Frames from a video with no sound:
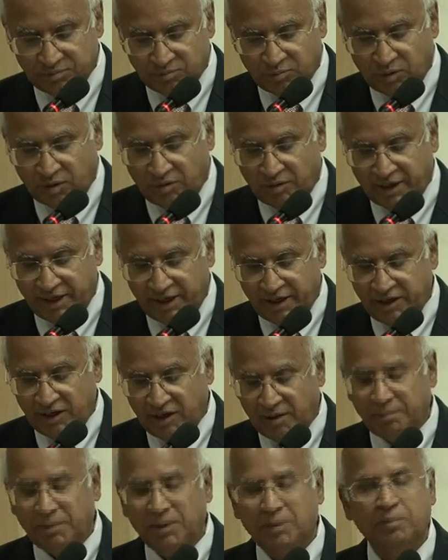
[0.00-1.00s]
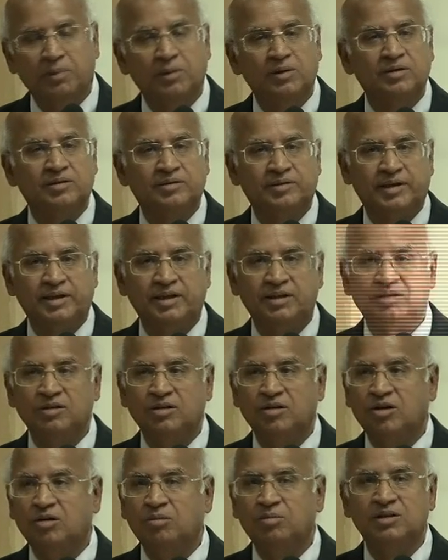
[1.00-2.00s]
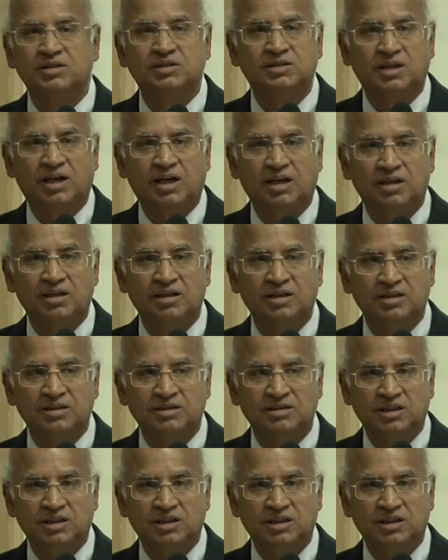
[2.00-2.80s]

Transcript: provided you have people trained to global standards.